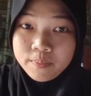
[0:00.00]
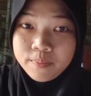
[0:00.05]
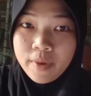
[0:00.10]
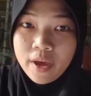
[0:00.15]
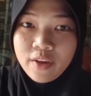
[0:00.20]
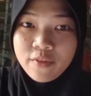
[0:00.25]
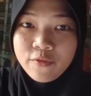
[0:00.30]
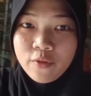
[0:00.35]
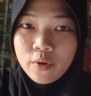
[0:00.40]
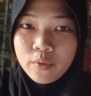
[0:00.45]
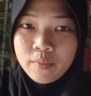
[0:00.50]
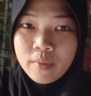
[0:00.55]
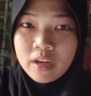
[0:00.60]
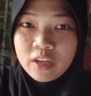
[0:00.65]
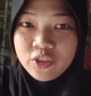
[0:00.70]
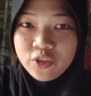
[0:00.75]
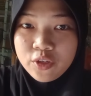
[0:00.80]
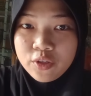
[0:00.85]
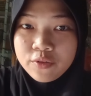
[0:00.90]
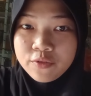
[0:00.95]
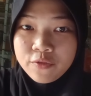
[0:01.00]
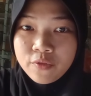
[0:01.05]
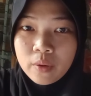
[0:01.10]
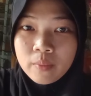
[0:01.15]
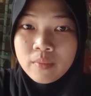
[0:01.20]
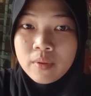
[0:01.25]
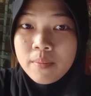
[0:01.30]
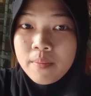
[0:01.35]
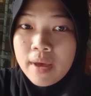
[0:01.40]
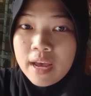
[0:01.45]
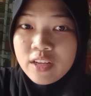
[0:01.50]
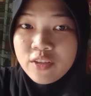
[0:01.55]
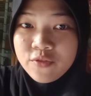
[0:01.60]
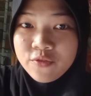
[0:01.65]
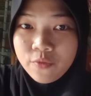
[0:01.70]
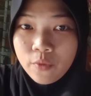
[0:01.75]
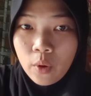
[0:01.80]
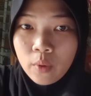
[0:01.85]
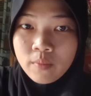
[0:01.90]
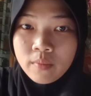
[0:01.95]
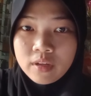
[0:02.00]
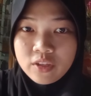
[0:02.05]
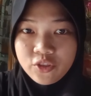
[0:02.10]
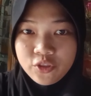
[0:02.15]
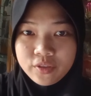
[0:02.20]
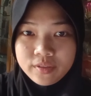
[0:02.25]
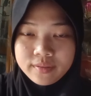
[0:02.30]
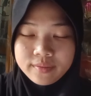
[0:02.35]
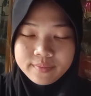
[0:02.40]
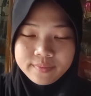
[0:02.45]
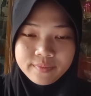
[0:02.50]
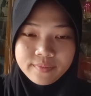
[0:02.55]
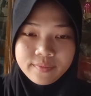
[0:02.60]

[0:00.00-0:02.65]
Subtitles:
back formation from the best formation.